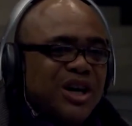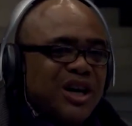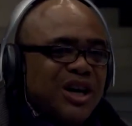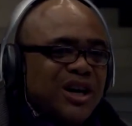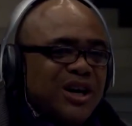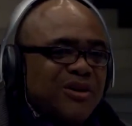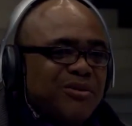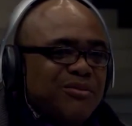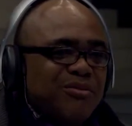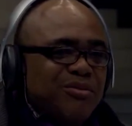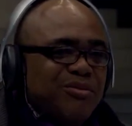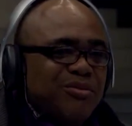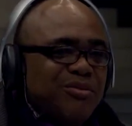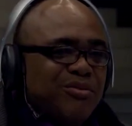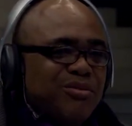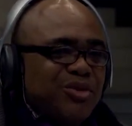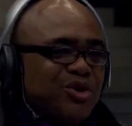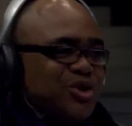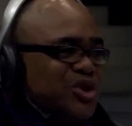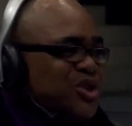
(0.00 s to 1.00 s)

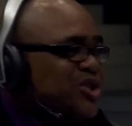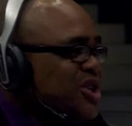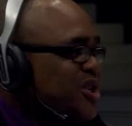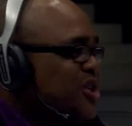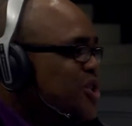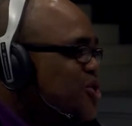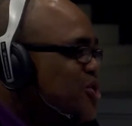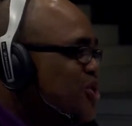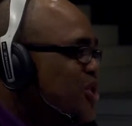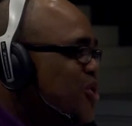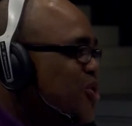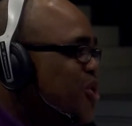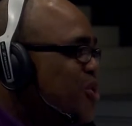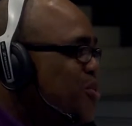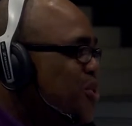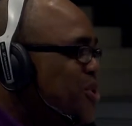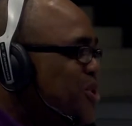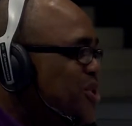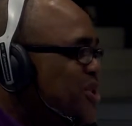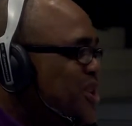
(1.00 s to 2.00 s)
international
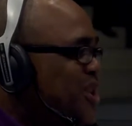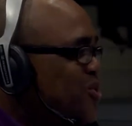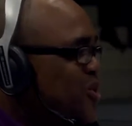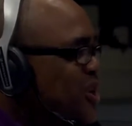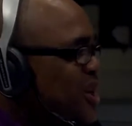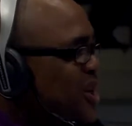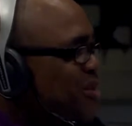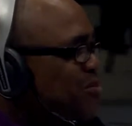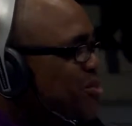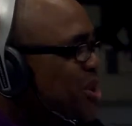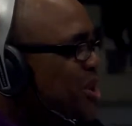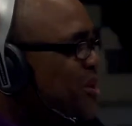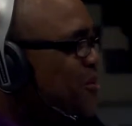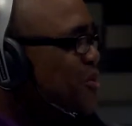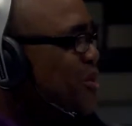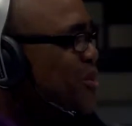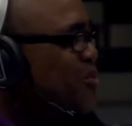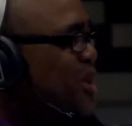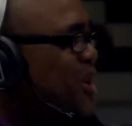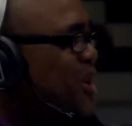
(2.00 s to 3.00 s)
companies actually begin from